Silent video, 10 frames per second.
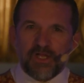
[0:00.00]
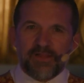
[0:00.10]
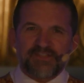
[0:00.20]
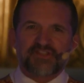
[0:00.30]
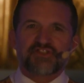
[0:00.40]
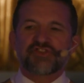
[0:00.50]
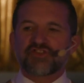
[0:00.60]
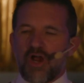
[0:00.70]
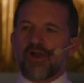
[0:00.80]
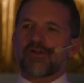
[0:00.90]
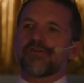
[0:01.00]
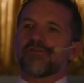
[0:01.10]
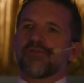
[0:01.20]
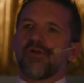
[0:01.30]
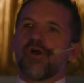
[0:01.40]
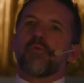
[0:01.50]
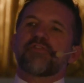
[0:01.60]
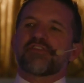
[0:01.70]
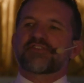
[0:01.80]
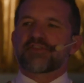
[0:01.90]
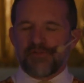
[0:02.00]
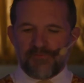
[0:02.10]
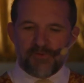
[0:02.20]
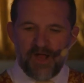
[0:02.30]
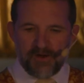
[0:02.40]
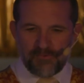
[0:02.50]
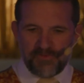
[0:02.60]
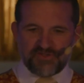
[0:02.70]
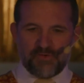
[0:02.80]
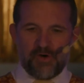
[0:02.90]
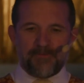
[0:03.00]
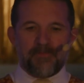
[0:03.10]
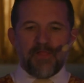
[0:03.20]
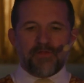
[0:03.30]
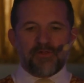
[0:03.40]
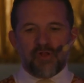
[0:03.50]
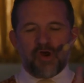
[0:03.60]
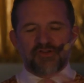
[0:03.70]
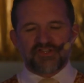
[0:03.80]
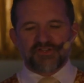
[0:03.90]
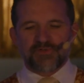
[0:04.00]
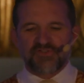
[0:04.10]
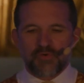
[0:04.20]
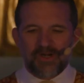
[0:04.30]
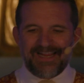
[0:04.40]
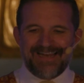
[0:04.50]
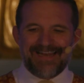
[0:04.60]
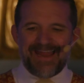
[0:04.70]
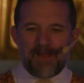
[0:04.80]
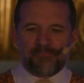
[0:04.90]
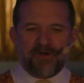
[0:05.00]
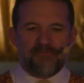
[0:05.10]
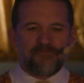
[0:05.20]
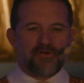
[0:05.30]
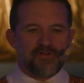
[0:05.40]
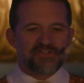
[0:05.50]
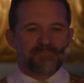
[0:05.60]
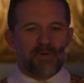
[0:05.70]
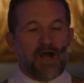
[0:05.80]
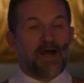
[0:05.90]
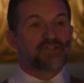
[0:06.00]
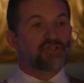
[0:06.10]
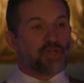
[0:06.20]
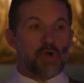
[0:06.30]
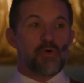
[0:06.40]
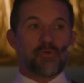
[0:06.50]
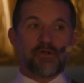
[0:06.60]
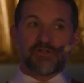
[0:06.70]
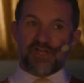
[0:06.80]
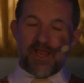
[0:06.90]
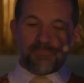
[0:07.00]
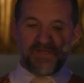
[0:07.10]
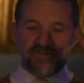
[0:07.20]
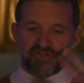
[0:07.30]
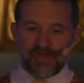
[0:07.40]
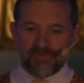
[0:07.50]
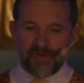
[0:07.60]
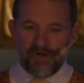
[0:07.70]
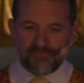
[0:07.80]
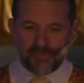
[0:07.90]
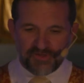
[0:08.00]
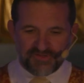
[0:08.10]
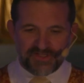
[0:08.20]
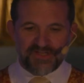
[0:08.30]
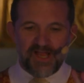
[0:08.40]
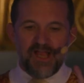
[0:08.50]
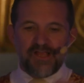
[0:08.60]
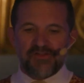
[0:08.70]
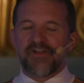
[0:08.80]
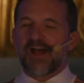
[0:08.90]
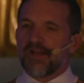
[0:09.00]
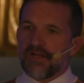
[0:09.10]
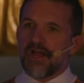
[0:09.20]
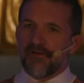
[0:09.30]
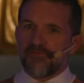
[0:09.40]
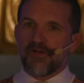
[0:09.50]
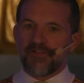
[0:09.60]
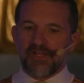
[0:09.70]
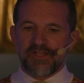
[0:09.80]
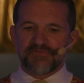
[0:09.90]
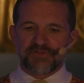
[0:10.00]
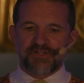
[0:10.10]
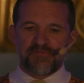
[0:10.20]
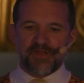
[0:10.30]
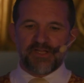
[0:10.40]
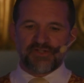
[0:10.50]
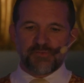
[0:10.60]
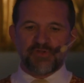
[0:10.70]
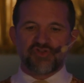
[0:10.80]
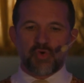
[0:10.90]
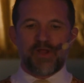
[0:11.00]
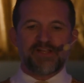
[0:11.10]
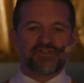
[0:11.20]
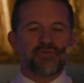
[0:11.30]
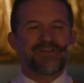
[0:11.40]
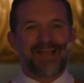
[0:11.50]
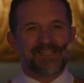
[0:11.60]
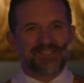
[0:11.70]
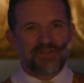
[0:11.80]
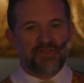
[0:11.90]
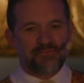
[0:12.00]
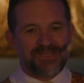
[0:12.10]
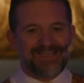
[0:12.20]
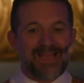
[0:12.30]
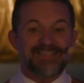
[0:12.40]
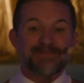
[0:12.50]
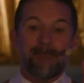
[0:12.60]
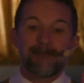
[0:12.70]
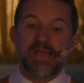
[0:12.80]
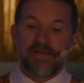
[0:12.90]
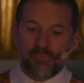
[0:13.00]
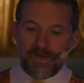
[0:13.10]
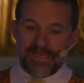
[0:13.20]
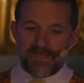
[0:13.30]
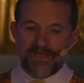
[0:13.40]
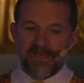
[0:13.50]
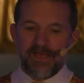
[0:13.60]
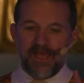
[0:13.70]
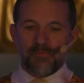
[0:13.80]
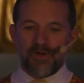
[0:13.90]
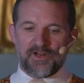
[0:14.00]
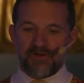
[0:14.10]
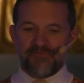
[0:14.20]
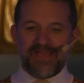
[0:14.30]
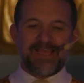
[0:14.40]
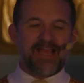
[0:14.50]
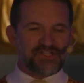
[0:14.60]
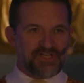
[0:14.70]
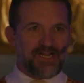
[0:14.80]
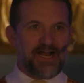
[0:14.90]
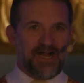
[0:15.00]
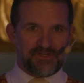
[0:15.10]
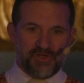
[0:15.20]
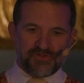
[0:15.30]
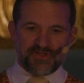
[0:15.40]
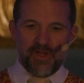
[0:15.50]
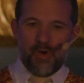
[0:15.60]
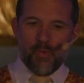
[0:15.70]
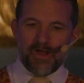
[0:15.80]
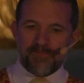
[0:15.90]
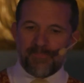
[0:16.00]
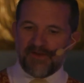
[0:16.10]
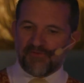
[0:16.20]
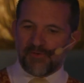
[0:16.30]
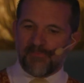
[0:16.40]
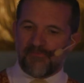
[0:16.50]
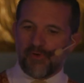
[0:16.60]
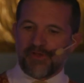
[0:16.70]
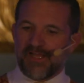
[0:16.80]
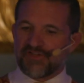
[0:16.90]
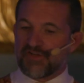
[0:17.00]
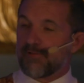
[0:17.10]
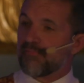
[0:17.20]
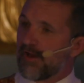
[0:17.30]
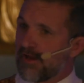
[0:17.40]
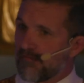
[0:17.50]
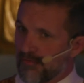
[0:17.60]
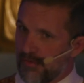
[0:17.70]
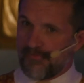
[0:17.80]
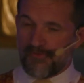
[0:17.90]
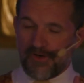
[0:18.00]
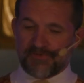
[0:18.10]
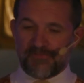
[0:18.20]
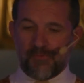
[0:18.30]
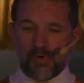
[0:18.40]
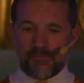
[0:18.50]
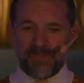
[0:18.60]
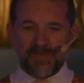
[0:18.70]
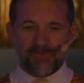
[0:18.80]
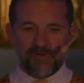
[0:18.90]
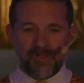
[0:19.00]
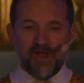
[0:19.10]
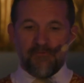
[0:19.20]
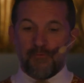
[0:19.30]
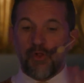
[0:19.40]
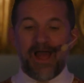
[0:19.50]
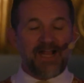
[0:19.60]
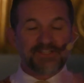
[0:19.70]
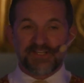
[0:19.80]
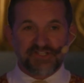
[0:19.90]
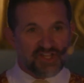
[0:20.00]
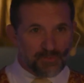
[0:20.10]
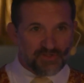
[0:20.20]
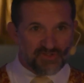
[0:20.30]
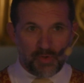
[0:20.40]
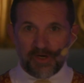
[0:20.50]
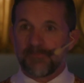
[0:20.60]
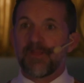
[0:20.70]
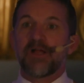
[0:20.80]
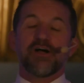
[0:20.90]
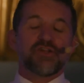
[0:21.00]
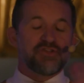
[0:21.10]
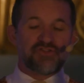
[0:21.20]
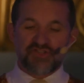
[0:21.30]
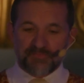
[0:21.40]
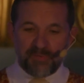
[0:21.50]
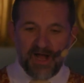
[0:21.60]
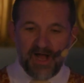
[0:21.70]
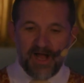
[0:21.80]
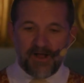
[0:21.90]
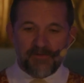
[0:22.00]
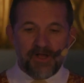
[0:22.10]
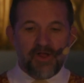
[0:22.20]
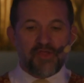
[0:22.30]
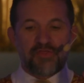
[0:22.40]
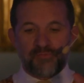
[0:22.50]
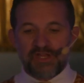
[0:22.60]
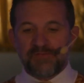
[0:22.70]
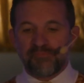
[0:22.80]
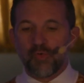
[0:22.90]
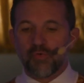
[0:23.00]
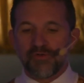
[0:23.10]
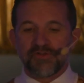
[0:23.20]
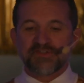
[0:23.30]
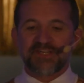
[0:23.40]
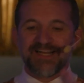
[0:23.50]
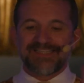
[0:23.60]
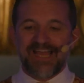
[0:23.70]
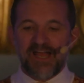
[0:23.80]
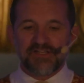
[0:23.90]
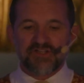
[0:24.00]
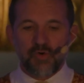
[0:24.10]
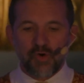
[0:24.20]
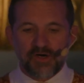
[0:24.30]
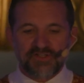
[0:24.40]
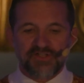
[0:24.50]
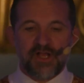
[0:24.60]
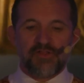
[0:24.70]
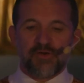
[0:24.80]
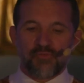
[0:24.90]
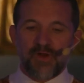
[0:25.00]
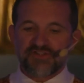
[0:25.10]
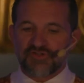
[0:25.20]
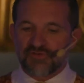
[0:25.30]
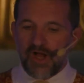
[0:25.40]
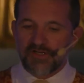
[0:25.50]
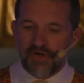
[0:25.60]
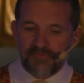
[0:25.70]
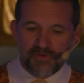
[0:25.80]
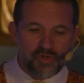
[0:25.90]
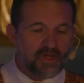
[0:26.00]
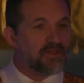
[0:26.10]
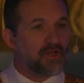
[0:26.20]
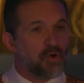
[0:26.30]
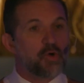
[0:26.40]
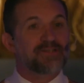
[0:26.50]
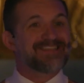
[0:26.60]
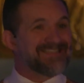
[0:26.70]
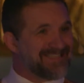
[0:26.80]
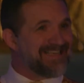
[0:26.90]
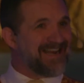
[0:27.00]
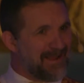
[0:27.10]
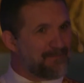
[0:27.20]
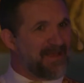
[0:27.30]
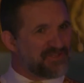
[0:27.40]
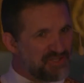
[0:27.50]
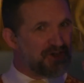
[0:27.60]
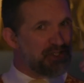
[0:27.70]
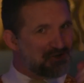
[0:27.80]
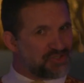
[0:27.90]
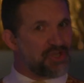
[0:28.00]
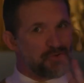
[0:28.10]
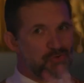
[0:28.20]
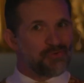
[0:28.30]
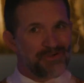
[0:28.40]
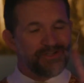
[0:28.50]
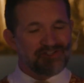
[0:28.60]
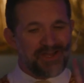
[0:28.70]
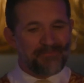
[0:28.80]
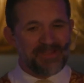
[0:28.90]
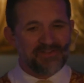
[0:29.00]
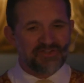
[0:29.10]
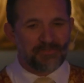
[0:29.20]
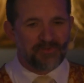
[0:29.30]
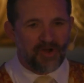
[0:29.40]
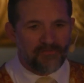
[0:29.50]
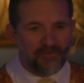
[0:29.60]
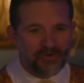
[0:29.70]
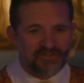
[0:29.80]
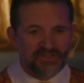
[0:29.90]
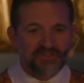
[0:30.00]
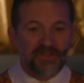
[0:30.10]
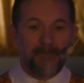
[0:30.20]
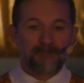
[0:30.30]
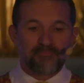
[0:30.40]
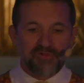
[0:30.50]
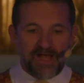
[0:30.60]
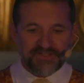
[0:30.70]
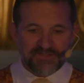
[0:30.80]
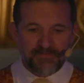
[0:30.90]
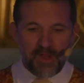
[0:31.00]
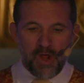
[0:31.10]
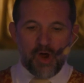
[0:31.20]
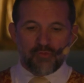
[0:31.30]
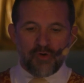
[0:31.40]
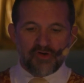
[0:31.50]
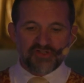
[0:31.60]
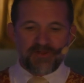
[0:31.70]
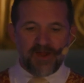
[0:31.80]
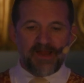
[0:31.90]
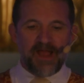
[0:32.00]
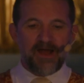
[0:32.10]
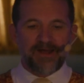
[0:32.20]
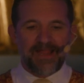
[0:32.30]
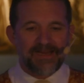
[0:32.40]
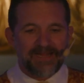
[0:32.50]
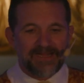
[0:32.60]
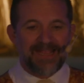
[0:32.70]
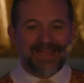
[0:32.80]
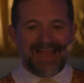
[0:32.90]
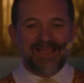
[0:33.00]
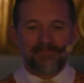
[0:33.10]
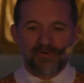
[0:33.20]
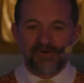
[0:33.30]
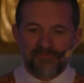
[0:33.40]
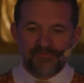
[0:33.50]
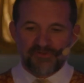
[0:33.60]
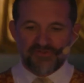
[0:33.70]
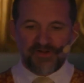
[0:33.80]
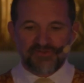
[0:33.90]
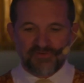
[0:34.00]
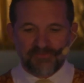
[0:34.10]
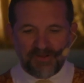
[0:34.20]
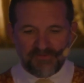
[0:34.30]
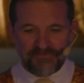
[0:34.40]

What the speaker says: Let's start with the Silverado Resort, the largest resort in Napa, full spa, two championship golf courses. You've got enough on the gift certificate to enjoy two nights and 3 days midweek in one of their vacation condos. One bedroom, full kitchen, plenty of room for up to four people, full access to the resort, spa, three pools, tennis courts, the restaurant overlooking the course, and did I mention the two championship golf courses? Plus, Rosemary Araida Kuiper, first graduate